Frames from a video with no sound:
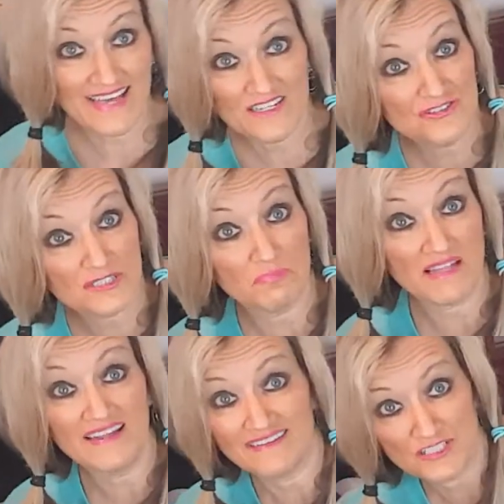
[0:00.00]
then, you just
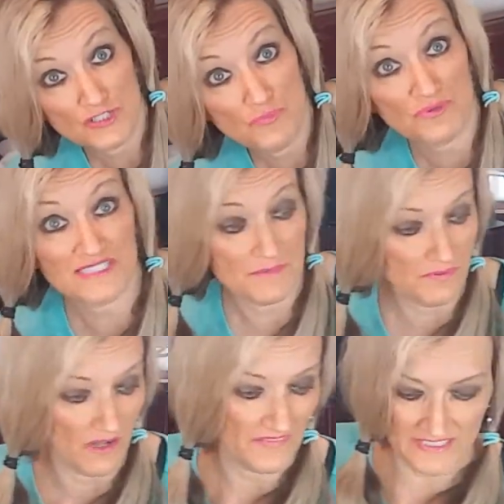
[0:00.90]
blend. It's super
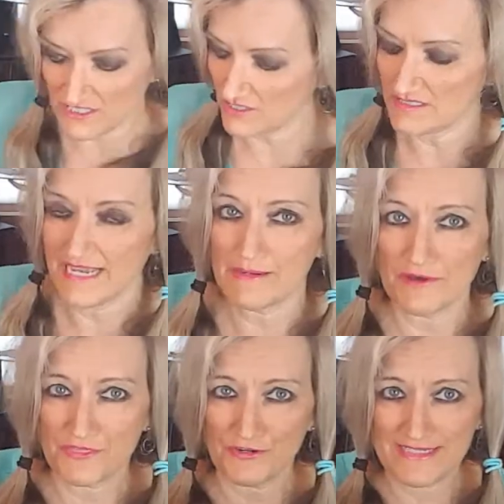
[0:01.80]
simple. And this is gonna take
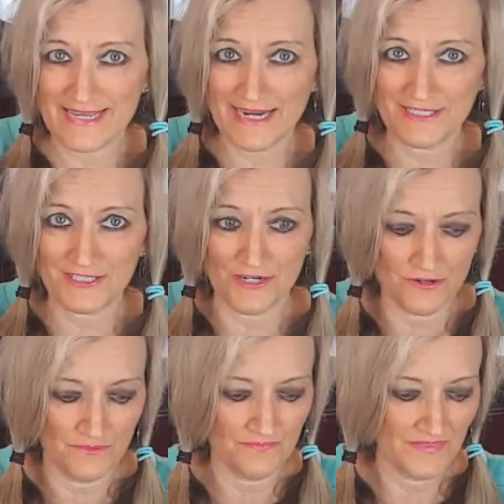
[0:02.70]
about 30 seconds,
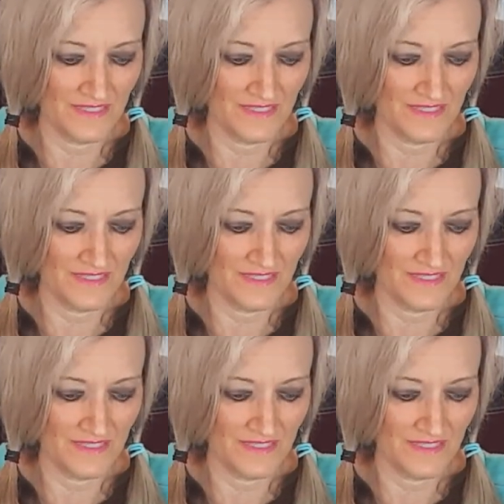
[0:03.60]
so